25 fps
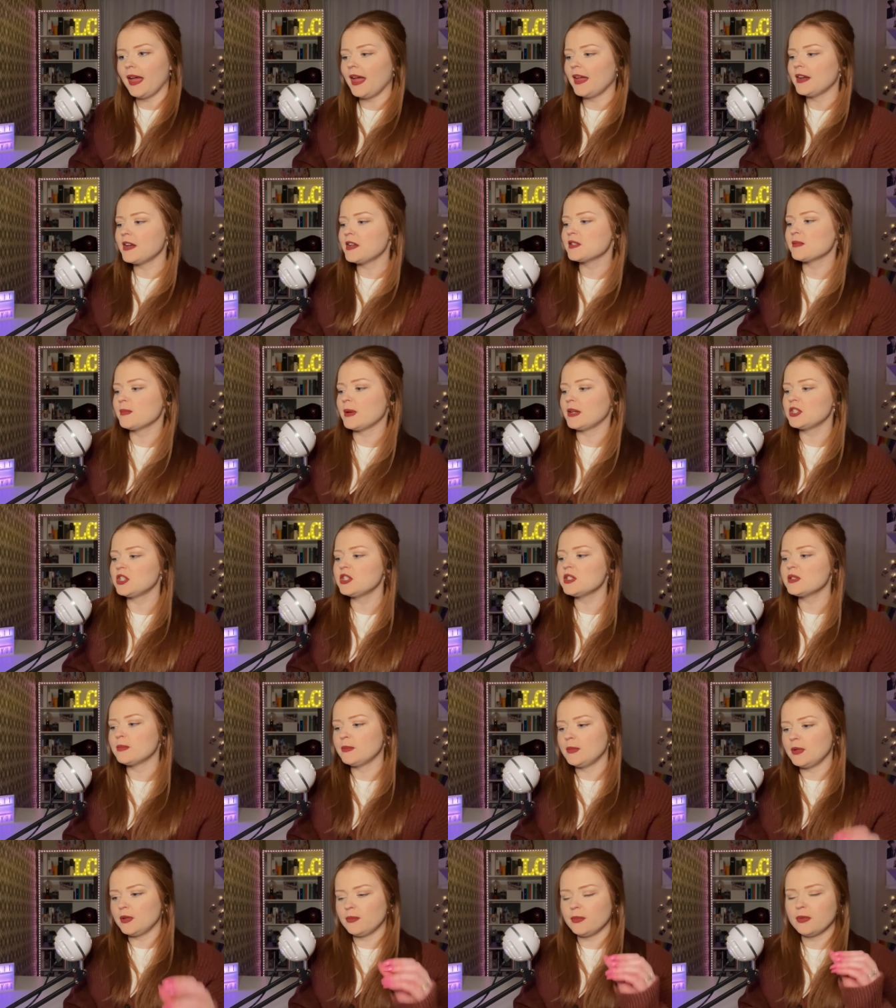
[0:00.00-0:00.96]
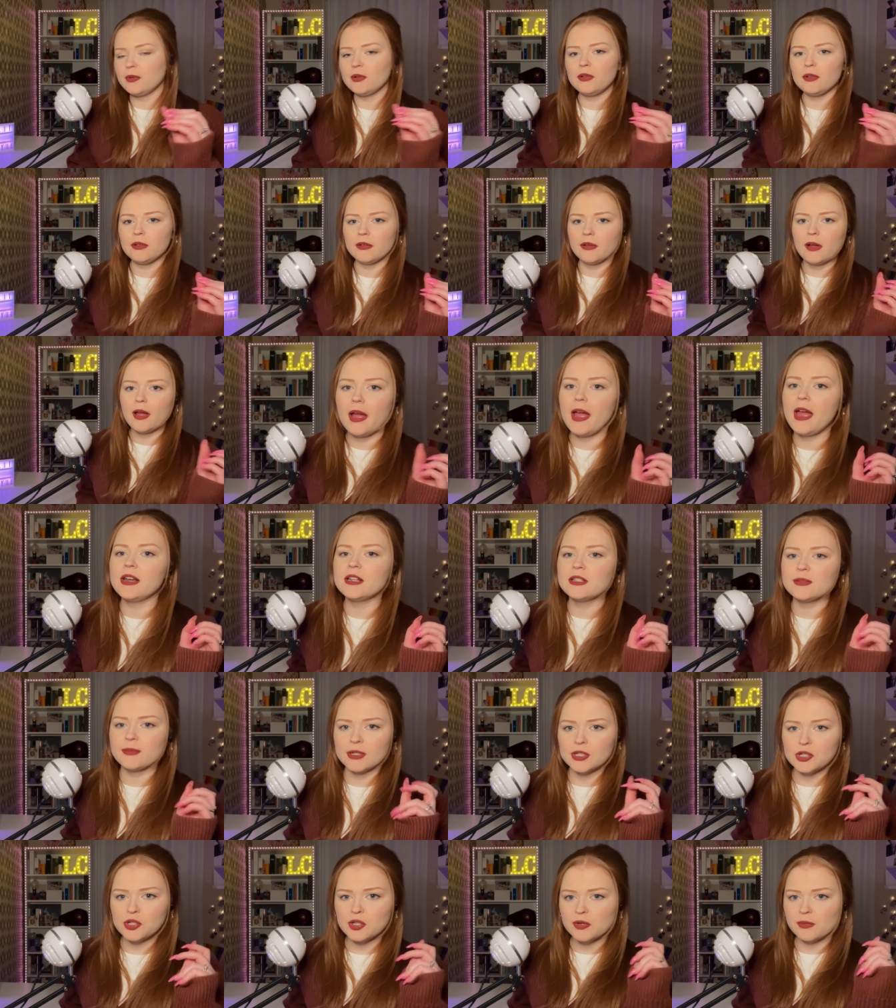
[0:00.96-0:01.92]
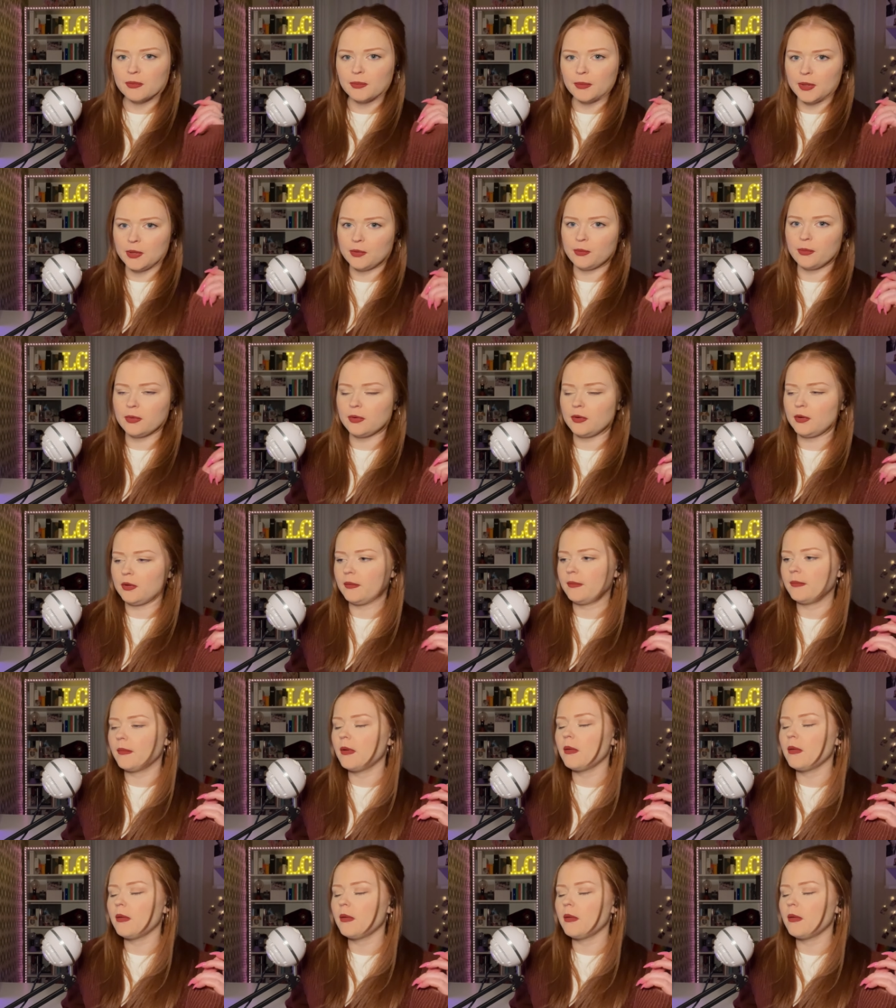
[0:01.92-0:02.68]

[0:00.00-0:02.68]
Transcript: And as much as Moonbyul and as much as Moonbyul